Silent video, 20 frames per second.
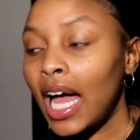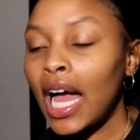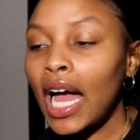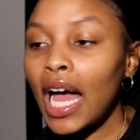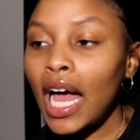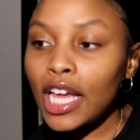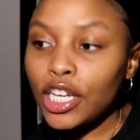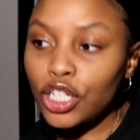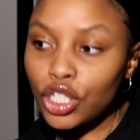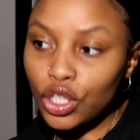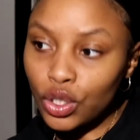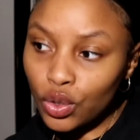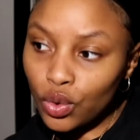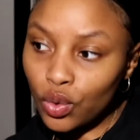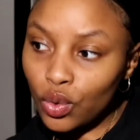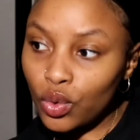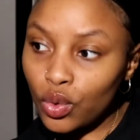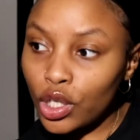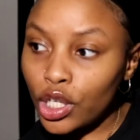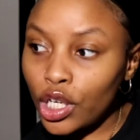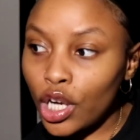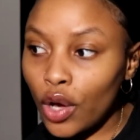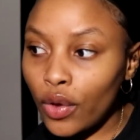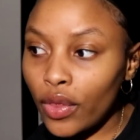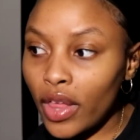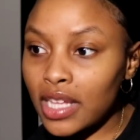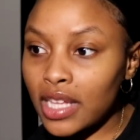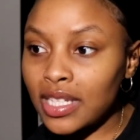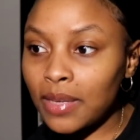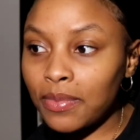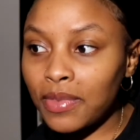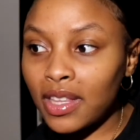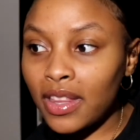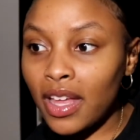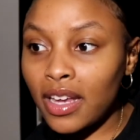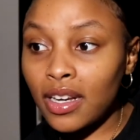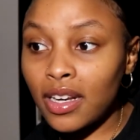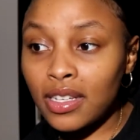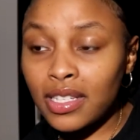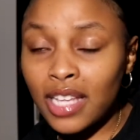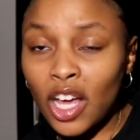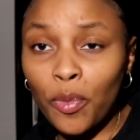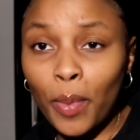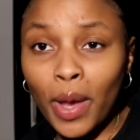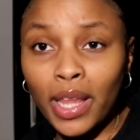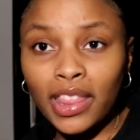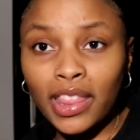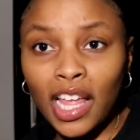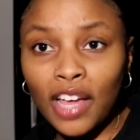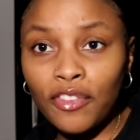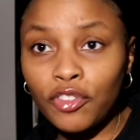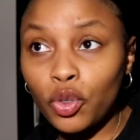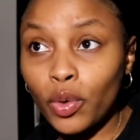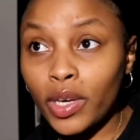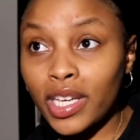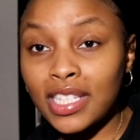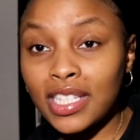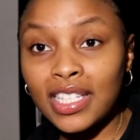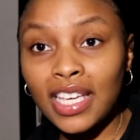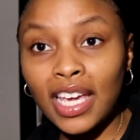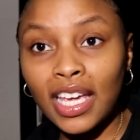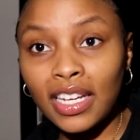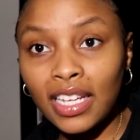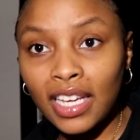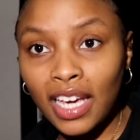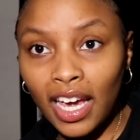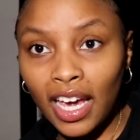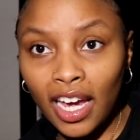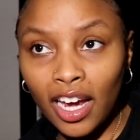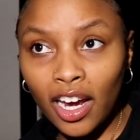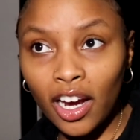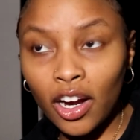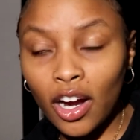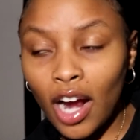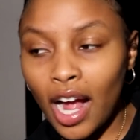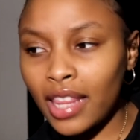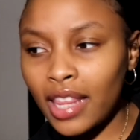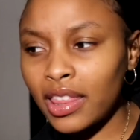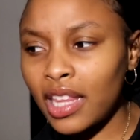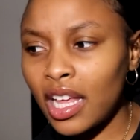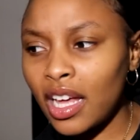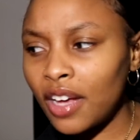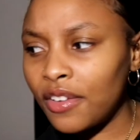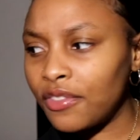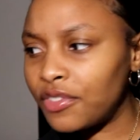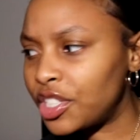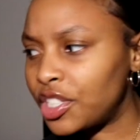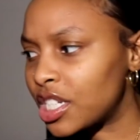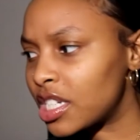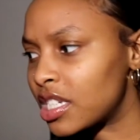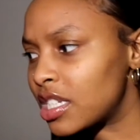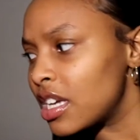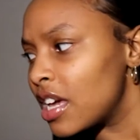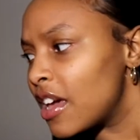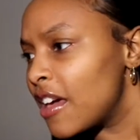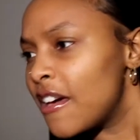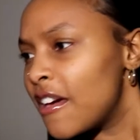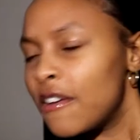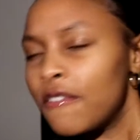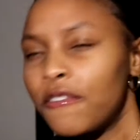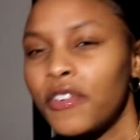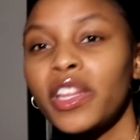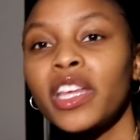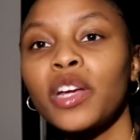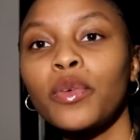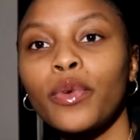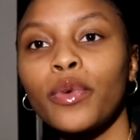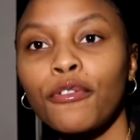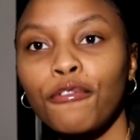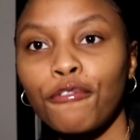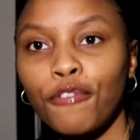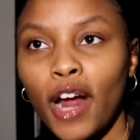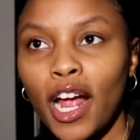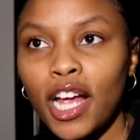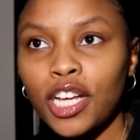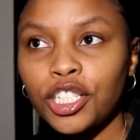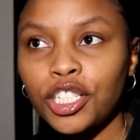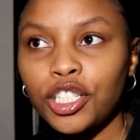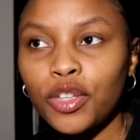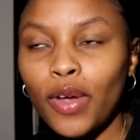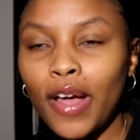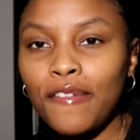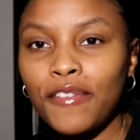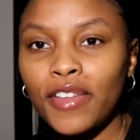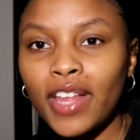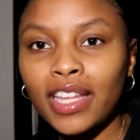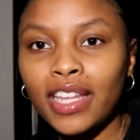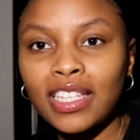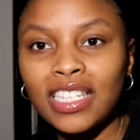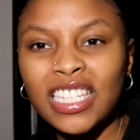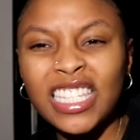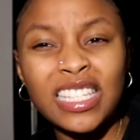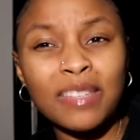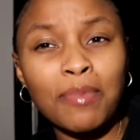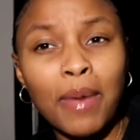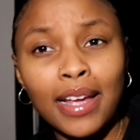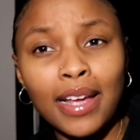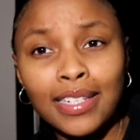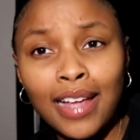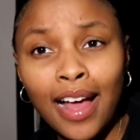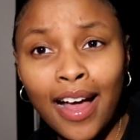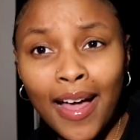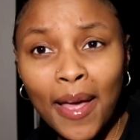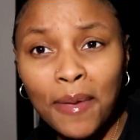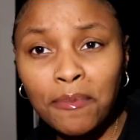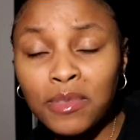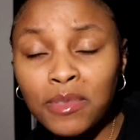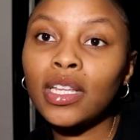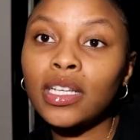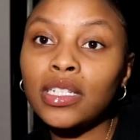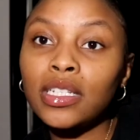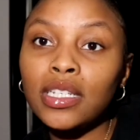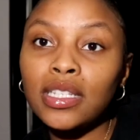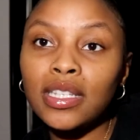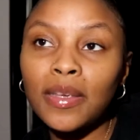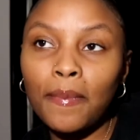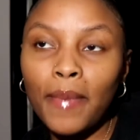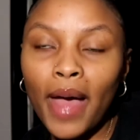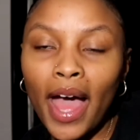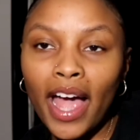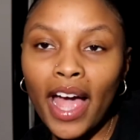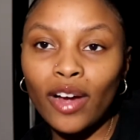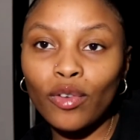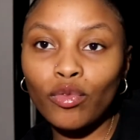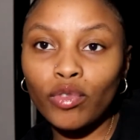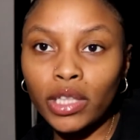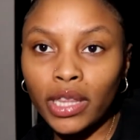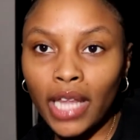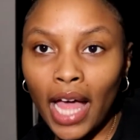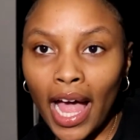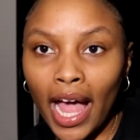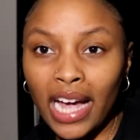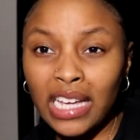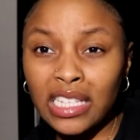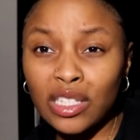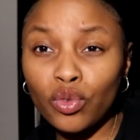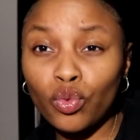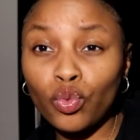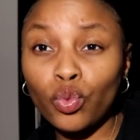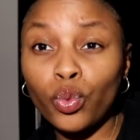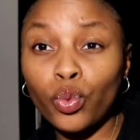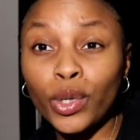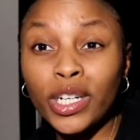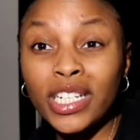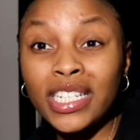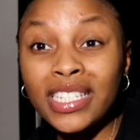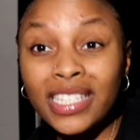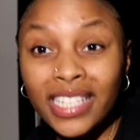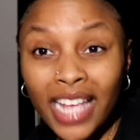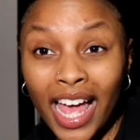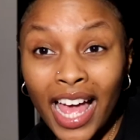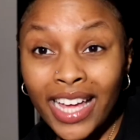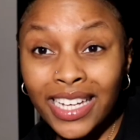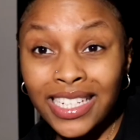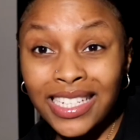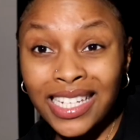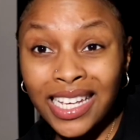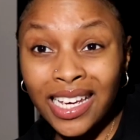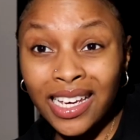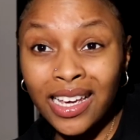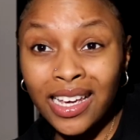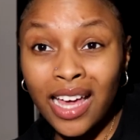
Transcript: I do know that something that does help. I love doing skincare. I love just feeling refreshed. So I feel like this is my time to sit back, relax, reset,